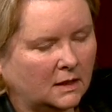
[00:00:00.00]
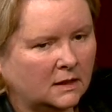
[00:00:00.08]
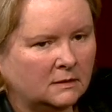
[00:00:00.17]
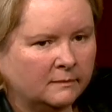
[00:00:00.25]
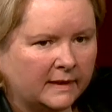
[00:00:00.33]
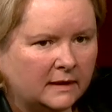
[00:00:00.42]

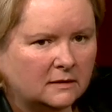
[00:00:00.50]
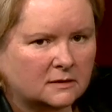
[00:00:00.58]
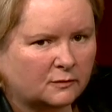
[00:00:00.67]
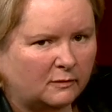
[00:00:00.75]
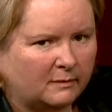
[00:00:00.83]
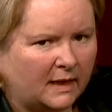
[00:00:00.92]
he made
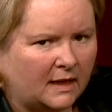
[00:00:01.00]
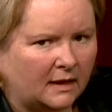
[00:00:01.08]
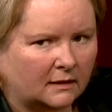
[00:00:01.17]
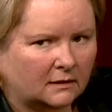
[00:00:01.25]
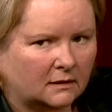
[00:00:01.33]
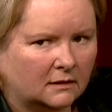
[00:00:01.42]
this
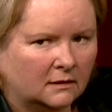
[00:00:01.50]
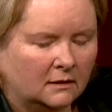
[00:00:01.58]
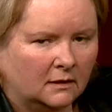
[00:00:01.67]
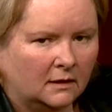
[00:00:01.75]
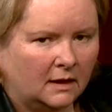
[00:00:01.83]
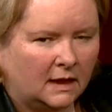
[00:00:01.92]
remark,
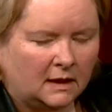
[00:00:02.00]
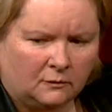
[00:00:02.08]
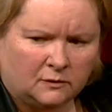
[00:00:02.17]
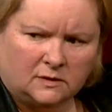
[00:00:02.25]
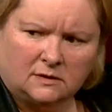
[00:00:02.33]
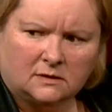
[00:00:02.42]
and it
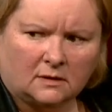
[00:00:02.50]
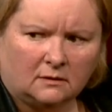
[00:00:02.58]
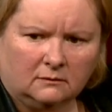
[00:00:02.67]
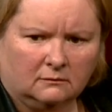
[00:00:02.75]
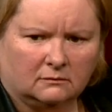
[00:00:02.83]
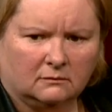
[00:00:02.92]
was
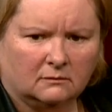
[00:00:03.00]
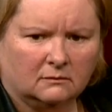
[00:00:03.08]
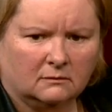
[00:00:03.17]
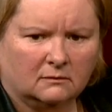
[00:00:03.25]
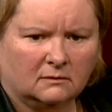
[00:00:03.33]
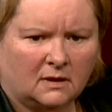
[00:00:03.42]
so
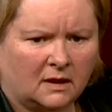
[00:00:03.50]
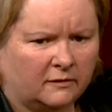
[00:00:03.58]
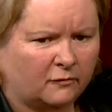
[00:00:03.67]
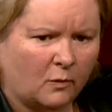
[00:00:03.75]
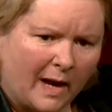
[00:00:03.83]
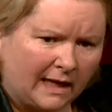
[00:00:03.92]
kind
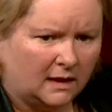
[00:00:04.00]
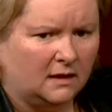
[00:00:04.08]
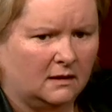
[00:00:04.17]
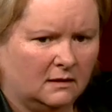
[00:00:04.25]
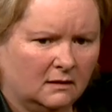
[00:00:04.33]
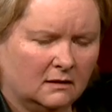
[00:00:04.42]
of
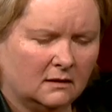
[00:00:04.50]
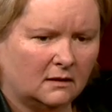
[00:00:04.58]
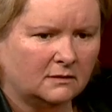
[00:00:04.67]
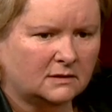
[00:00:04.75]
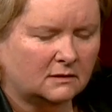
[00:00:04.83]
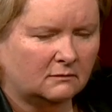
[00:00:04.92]
wacky.
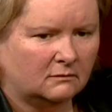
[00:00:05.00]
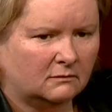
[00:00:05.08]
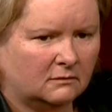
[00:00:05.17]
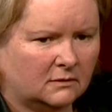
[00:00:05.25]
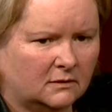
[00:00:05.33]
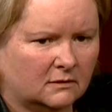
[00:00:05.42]
I was like,
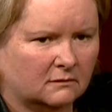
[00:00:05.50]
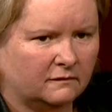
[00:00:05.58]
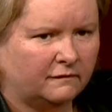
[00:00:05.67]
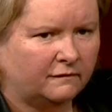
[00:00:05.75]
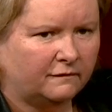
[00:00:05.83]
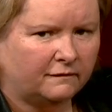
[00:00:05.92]
what the
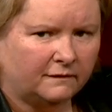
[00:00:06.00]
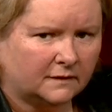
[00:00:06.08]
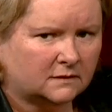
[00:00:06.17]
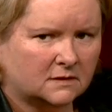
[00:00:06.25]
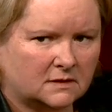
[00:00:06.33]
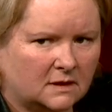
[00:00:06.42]

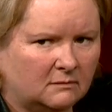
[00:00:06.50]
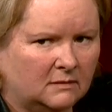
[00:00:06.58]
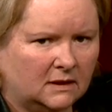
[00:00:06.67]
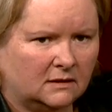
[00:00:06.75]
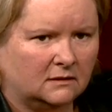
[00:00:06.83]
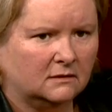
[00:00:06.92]
fuck does that
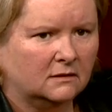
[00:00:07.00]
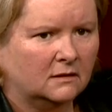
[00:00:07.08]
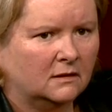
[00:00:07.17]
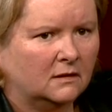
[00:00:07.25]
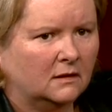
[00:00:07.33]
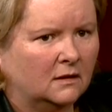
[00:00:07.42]
mean?
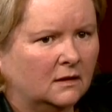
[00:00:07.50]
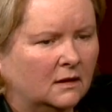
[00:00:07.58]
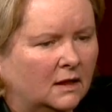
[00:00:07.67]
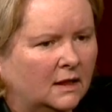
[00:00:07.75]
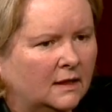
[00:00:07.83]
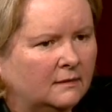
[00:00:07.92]

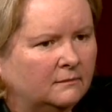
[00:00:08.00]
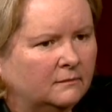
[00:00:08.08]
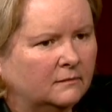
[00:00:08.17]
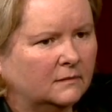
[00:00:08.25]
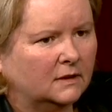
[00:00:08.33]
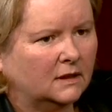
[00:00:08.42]

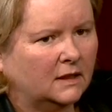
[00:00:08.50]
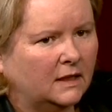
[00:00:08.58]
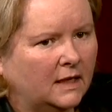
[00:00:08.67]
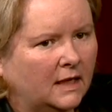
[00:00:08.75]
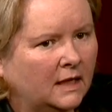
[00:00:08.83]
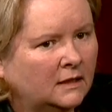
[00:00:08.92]
Um,
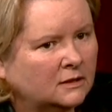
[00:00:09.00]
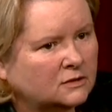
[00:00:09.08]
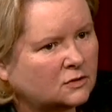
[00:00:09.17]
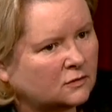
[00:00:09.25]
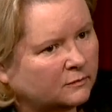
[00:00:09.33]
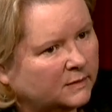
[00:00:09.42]
and it
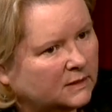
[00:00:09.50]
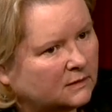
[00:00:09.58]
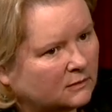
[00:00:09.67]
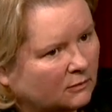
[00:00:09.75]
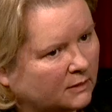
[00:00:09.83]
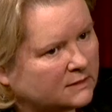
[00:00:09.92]
took
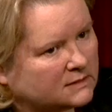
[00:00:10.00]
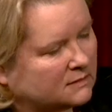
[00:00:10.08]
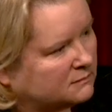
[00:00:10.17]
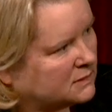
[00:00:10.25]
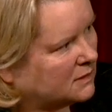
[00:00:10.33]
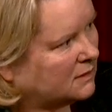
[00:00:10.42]
me quite
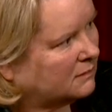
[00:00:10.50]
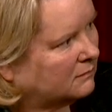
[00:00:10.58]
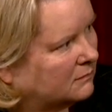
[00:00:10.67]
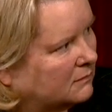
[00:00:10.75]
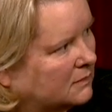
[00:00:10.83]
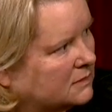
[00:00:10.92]
some
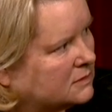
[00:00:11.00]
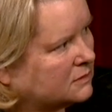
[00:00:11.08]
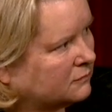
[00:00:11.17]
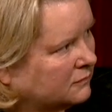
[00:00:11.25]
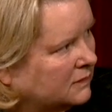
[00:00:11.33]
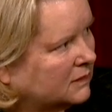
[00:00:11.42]
time
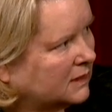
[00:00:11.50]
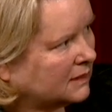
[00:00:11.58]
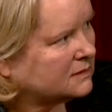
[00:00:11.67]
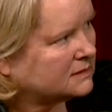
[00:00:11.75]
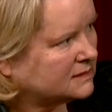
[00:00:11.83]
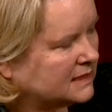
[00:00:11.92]
to really
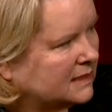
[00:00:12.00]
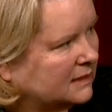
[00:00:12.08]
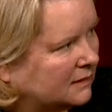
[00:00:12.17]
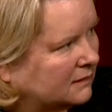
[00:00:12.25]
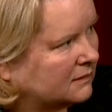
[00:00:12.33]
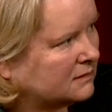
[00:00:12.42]

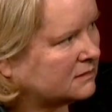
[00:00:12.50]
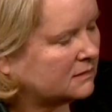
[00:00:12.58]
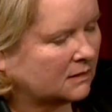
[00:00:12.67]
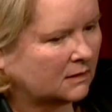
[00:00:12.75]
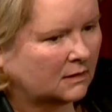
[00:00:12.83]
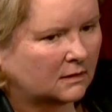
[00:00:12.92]
understand
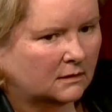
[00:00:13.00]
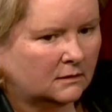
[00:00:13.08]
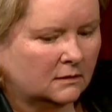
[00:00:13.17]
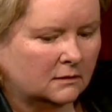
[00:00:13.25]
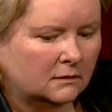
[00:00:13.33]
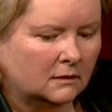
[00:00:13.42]

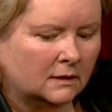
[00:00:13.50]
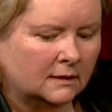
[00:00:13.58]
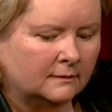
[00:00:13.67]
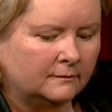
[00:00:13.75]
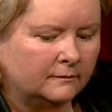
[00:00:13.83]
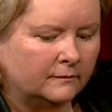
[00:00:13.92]
that
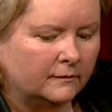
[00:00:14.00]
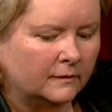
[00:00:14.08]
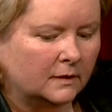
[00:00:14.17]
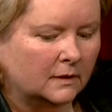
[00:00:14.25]
um,